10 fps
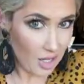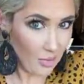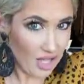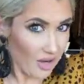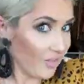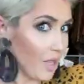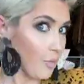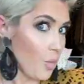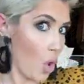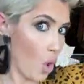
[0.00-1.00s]
then I'm kind of
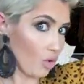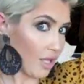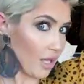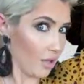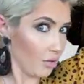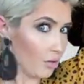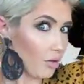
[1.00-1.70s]
like pulling.